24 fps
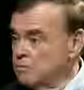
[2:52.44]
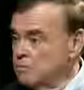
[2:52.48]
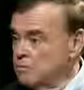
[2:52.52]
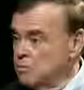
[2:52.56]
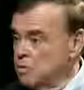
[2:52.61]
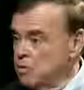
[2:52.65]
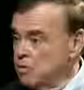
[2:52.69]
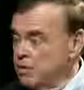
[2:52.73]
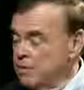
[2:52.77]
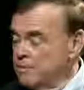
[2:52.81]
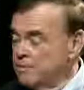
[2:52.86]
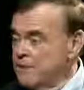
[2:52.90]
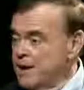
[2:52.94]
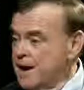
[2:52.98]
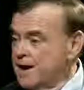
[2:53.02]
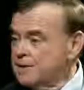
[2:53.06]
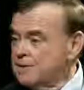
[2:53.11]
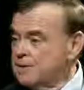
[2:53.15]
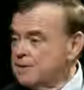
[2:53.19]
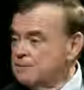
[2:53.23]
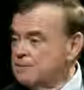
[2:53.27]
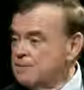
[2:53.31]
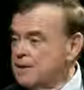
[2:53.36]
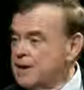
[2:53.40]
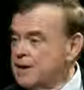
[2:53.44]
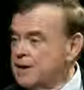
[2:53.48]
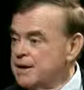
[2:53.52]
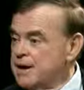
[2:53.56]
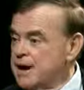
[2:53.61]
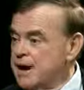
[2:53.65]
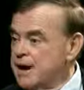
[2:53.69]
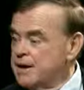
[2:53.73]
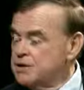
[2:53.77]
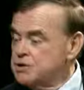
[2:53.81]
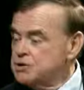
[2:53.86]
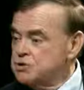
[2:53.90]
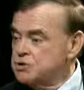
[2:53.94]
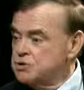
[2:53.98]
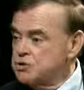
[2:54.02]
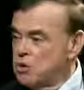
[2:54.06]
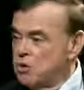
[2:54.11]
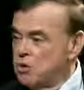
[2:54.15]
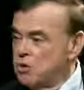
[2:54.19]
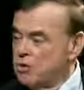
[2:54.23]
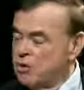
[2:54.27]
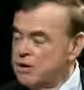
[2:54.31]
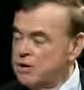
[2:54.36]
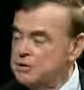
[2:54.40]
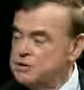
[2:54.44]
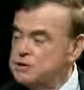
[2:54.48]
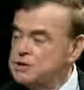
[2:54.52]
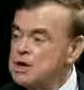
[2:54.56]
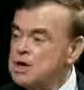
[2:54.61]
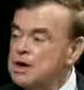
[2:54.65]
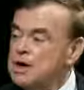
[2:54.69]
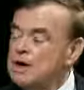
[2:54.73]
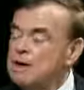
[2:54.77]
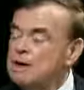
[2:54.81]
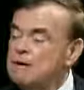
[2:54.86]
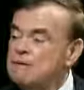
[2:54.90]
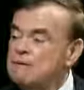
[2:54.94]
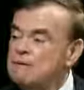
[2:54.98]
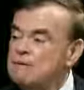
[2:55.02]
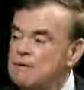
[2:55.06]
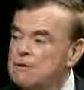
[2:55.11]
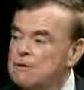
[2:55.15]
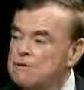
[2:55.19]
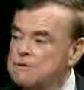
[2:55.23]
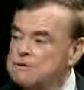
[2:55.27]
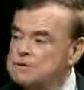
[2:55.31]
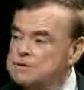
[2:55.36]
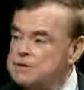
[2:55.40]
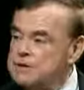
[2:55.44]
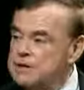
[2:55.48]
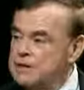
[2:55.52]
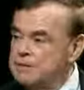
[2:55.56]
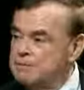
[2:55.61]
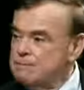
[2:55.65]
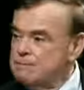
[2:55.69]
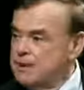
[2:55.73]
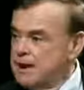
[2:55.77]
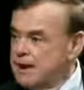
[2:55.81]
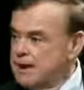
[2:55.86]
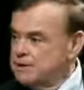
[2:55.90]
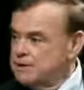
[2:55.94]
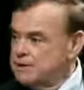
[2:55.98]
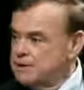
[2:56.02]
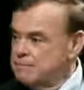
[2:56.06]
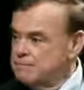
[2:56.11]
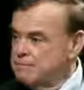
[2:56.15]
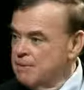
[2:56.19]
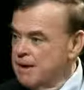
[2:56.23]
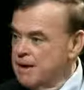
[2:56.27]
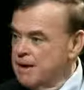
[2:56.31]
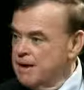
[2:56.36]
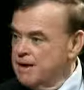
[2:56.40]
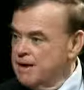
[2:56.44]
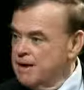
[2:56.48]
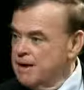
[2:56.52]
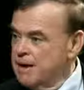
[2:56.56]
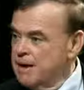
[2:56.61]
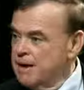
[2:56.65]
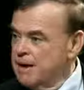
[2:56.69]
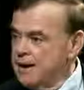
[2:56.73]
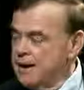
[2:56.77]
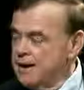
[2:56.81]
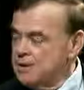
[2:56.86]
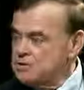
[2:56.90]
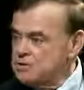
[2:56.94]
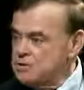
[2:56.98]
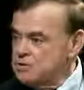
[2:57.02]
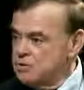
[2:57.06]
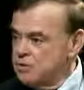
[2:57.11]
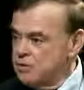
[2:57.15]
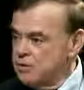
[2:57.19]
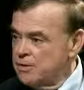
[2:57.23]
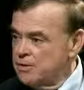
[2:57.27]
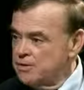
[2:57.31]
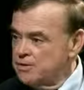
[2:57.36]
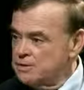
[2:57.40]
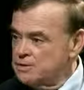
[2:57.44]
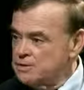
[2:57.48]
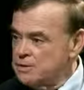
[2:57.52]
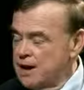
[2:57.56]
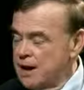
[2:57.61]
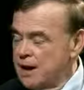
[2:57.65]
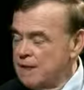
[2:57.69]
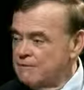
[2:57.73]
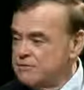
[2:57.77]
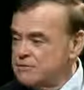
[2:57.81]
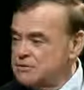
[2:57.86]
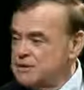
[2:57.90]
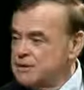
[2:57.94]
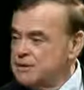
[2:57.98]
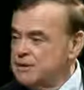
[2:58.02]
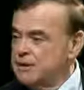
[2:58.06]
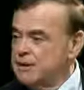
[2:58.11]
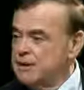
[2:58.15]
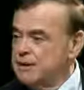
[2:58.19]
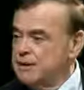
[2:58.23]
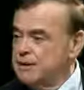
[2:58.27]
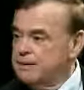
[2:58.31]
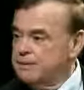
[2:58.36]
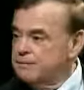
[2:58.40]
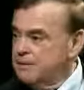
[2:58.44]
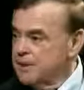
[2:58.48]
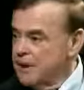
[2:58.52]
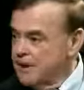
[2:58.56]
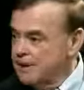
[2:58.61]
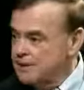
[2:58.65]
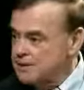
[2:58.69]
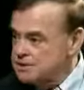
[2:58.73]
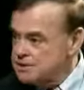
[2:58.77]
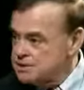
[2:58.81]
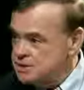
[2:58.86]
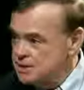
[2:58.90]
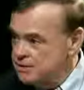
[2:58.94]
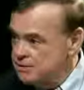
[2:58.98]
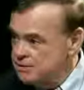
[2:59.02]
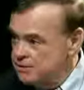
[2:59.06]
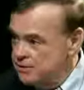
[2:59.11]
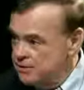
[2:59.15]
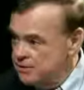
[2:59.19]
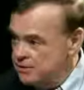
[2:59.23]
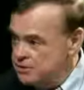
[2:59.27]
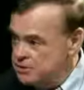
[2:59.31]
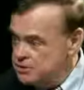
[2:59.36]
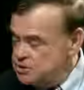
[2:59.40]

were impacted by Agent Orange. Those impacted by Agent Orange, obviously it impacts their